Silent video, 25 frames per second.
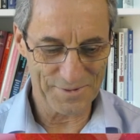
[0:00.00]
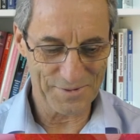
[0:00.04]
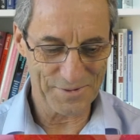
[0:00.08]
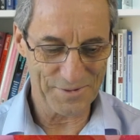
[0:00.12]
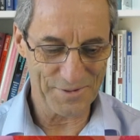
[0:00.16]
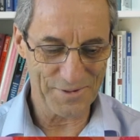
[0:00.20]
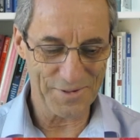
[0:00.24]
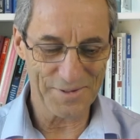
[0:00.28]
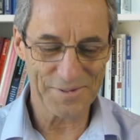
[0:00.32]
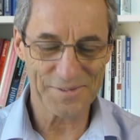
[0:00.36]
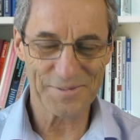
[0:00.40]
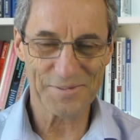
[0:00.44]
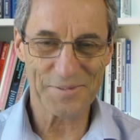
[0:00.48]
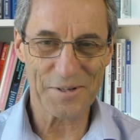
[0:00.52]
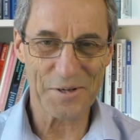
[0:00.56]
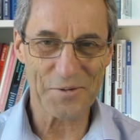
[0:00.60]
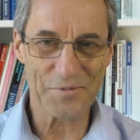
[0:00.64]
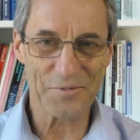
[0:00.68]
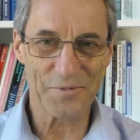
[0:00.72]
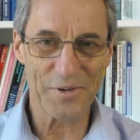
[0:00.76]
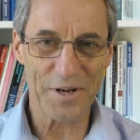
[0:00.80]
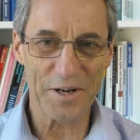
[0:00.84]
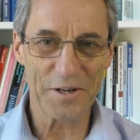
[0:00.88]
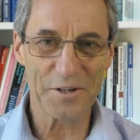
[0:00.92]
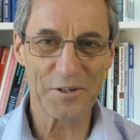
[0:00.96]

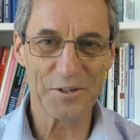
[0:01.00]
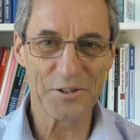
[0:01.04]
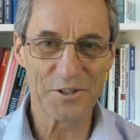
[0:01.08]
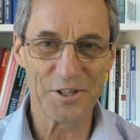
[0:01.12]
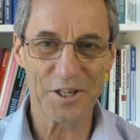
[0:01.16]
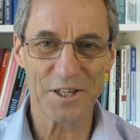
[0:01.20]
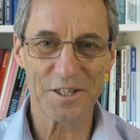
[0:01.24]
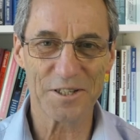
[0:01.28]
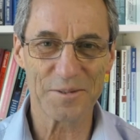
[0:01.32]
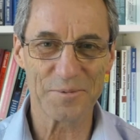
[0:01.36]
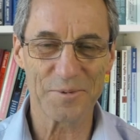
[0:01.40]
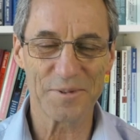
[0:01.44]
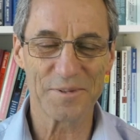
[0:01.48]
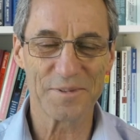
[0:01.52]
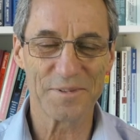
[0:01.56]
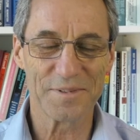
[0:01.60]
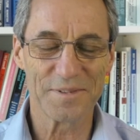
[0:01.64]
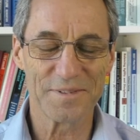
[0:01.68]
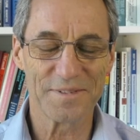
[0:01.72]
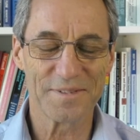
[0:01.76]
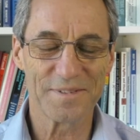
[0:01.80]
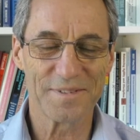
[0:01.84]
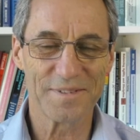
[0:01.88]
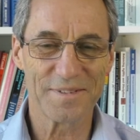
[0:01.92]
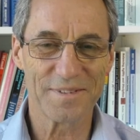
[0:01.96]
And value judgment
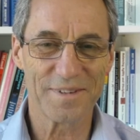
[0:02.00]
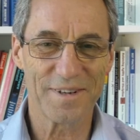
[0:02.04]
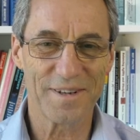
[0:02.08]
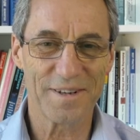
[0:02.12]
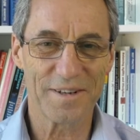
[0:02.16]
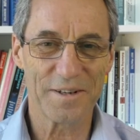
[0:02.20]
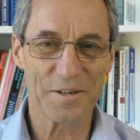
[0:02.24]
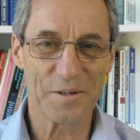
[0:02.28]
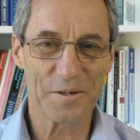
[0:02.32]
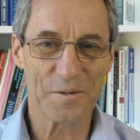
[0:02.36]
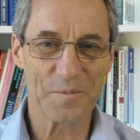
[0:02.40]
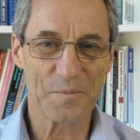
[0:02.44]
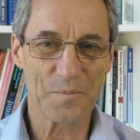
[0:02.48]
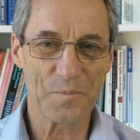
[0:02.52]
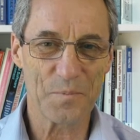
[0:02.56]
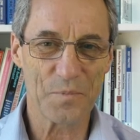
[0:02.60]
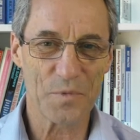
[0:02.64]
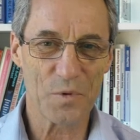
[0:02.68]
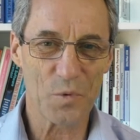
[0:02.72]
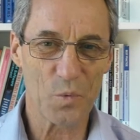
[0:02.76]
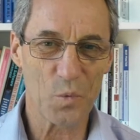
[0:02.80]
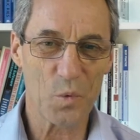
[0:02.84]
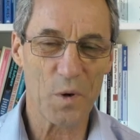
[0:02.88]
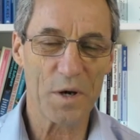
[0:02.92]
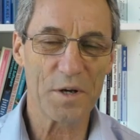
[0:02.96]

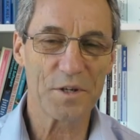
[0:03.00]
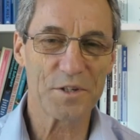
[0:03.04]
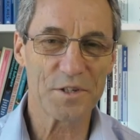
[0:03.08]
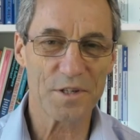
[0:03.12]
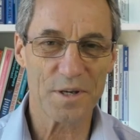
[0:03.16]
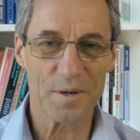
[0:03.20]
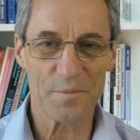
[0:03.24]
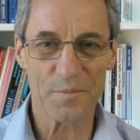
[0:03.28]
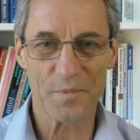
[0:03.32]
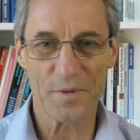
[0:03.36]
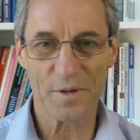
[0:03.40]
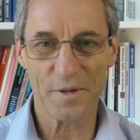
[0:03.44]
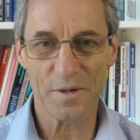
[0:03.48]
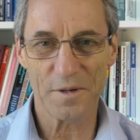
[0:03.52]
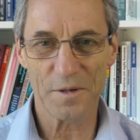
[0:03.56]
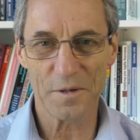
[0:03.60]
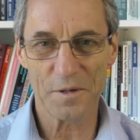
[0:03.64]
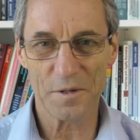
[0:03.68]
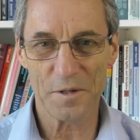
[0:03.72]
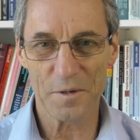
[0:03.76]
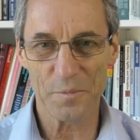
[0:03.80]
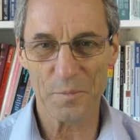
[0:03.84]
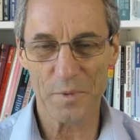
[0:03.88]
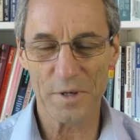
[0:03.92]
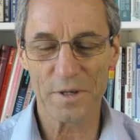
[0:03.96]
weighs up
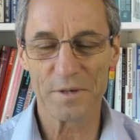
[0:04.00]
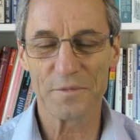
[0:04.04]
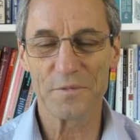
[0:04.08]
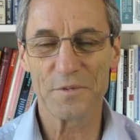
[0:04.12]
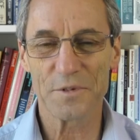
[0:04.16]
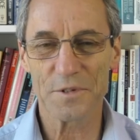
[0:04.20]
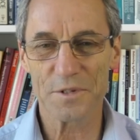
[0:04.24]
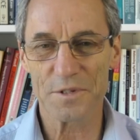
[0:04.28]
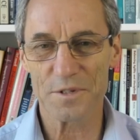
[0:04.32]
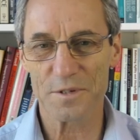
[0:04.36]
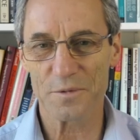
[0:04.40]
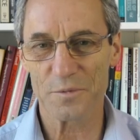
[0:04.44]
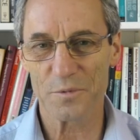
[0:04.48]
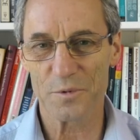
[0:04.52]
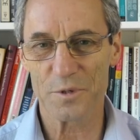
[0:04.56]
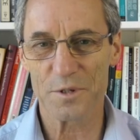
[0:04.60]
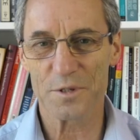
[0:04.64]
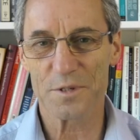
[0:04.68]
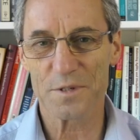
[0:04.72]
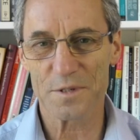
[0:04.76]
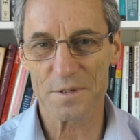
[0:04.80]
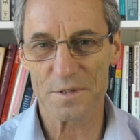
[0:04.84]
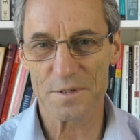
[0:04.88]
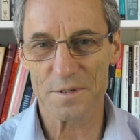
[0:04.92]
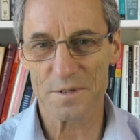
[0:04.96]
the benefits, the
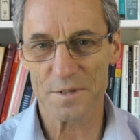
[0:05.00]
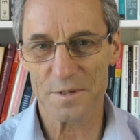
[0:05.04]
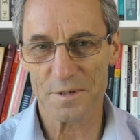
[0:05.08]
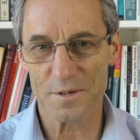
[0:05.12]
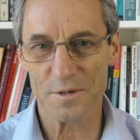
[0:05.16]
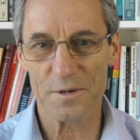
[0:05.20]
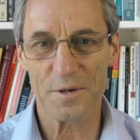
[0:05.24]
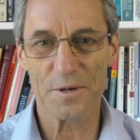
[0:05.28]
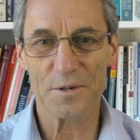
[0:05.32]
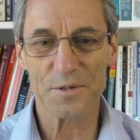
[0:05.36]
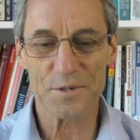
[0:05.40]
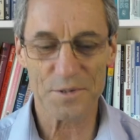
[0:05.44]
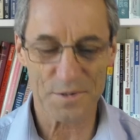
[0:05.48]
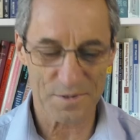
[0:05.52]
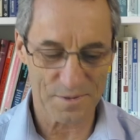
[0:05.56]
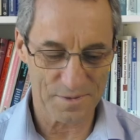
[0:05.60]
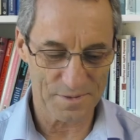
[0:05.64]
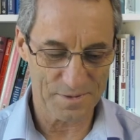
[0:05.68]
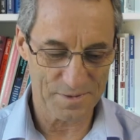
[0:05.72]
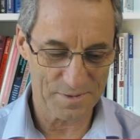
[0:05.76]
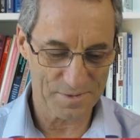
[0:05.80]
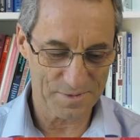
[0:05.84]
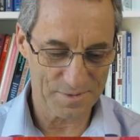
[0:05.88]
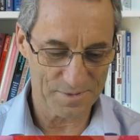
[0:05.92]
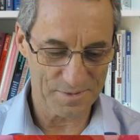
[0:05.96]
risks, the costs,
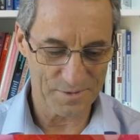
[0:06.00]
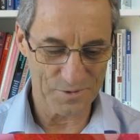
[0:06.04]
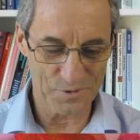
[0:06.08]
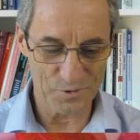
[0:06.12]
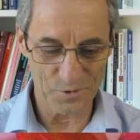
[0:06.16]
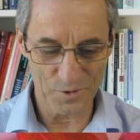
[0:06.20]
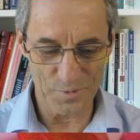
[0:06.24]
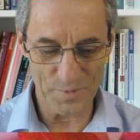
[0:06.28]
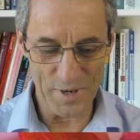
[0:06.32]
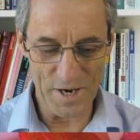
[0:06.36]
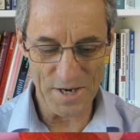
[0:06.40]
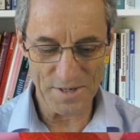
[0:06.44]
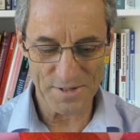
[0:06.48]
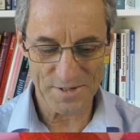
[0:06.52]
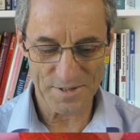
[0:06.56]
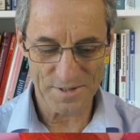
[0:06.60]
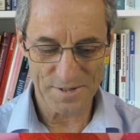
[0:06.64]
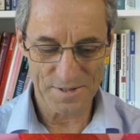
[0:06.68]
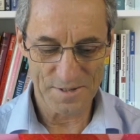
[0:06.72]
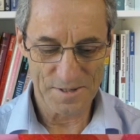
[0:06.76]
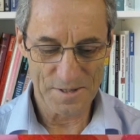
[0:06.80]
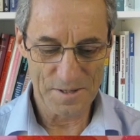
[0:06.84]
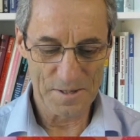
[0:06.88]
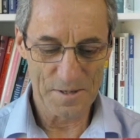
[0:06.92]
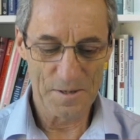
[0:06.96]
the drawbacks,
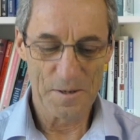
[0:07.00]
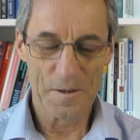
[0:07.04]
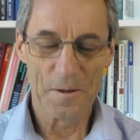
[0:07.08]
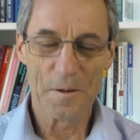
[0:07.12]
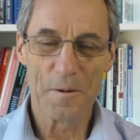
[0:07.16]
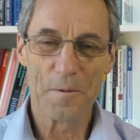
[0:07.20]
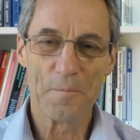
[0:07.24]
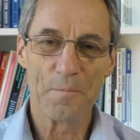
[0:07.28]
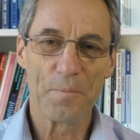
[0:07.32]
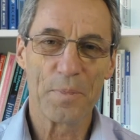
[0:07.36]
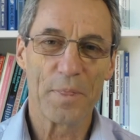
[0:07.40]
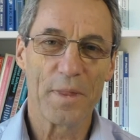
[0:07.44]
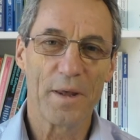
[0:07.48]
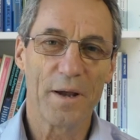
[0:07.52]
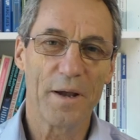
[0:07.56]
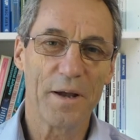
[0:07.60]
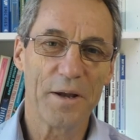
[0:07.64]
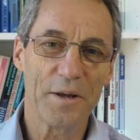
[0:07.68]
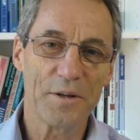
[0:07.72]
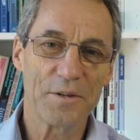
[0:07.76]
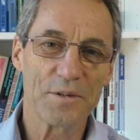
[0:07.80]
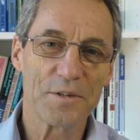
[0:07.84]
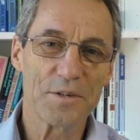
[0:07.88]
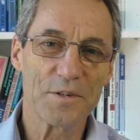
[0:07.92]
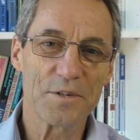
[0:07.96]

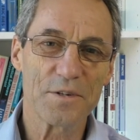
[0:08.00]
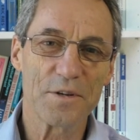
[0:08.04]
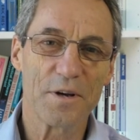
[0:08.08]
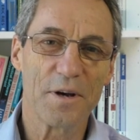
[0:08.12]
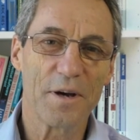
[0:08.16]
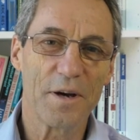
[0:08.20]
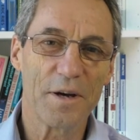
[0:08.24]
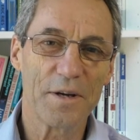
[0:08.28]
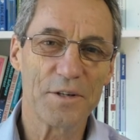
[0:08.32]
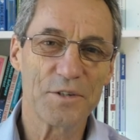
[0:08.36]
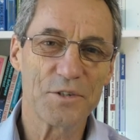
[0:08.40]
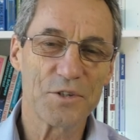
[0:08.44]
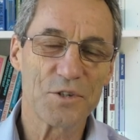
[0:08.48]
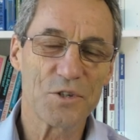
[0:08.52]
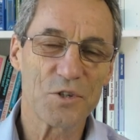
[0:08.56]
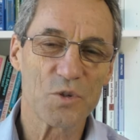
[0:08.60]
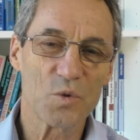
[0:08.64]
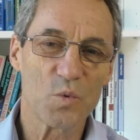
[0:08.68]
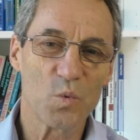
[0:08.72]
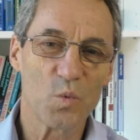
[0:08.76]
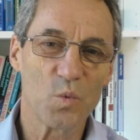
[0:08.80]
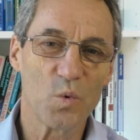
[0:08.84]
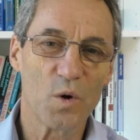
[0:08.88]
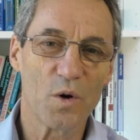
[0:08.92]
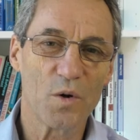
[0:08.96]
and decides
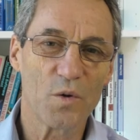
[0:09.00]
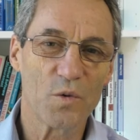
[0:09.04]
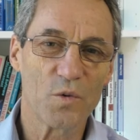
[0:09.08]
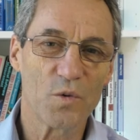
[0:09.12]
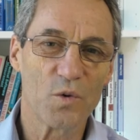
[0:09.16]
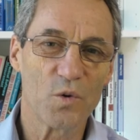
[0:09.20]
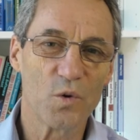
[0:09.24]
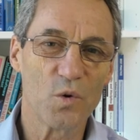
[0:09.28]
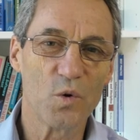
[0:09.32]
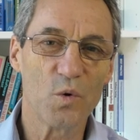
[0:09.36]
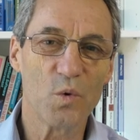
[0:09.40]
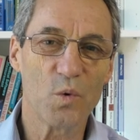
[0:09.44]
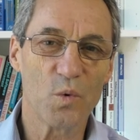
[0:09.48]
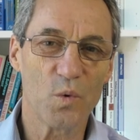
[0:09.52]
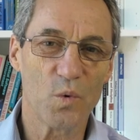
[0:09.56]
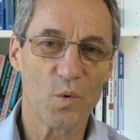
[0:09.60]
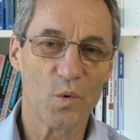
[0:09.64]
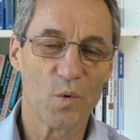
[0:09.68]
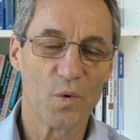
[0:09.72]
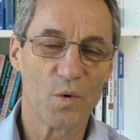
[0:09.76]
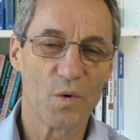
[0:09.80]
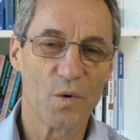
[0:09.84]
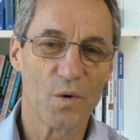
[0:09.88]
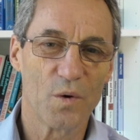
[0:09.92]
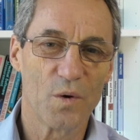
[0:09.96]
what to do.
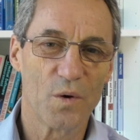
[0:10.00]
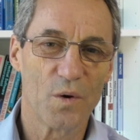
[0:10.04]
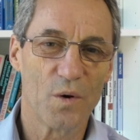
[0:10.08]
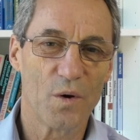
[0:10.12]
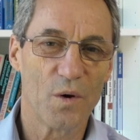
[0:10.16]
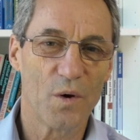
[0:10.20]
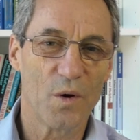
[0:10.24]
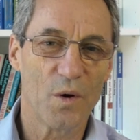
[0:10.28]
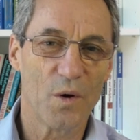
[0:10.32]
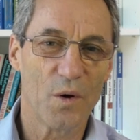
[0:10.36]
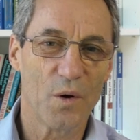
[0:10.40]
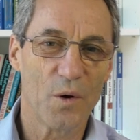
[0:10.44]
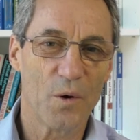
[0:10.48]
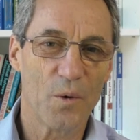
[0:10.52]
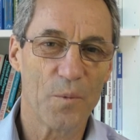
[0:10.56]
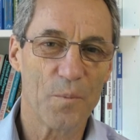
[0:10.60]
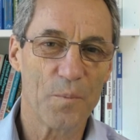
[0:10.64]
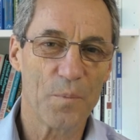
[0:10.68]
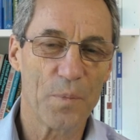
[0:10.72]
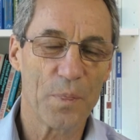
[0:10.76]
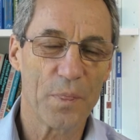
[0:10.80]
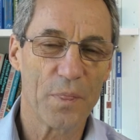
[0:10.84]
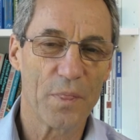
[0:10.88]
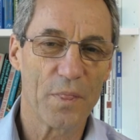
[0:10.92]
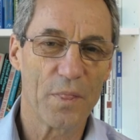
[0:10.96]

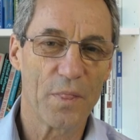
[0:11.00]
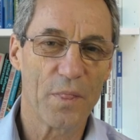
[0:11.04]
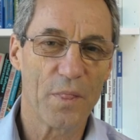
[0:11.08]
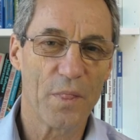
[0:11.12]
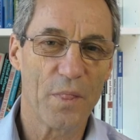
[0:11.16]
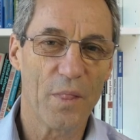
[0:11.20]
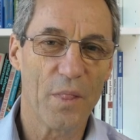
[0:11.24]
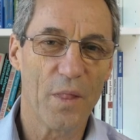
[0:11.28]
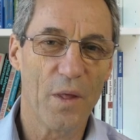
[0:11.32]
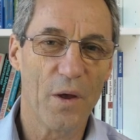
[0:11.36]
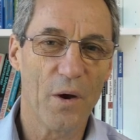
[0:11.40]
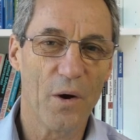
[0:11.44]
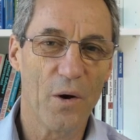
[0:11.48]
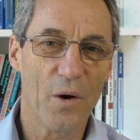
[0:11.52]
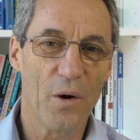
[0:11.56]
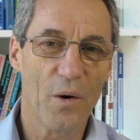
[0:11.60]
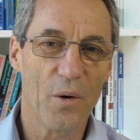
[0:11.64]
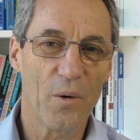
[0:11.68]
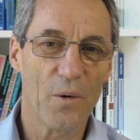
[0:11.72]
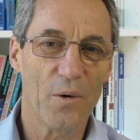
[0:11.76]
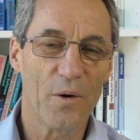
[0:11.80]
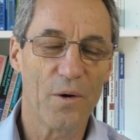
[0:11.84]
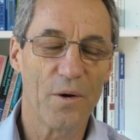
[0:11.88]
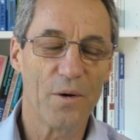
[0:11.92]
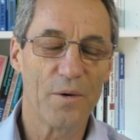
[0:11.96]

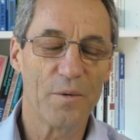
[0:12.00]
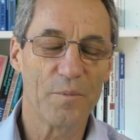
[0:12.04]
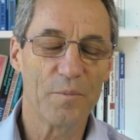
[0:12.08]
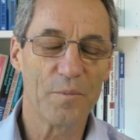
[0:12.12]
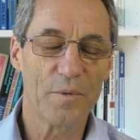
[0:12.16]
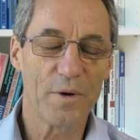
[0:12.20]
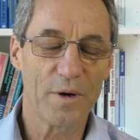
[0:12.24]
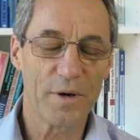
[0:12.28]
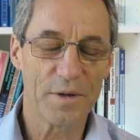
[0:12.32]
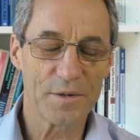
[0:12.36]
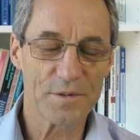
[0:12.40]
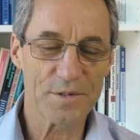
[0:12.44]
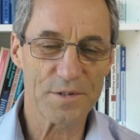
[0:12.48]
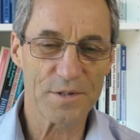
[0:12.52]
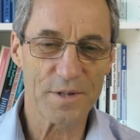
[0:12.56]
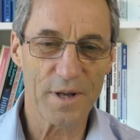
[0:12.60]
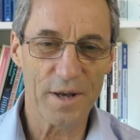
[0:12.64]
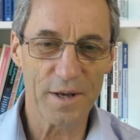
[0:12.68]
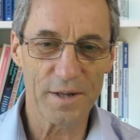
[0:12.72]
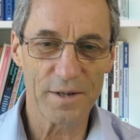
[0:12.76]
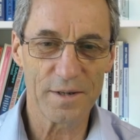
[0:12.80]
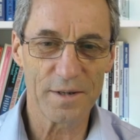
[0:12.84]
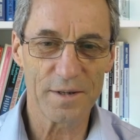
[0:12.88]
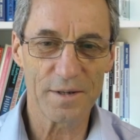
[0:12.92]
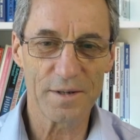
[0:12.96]
Now, my
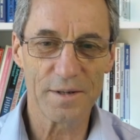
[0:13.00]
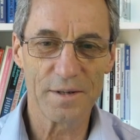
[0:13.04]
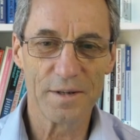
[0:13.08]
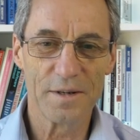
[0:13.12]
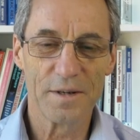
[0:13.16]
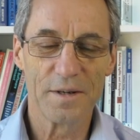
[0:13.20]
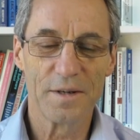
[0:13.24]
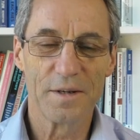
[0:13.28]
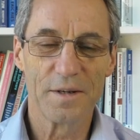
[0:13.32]
understanding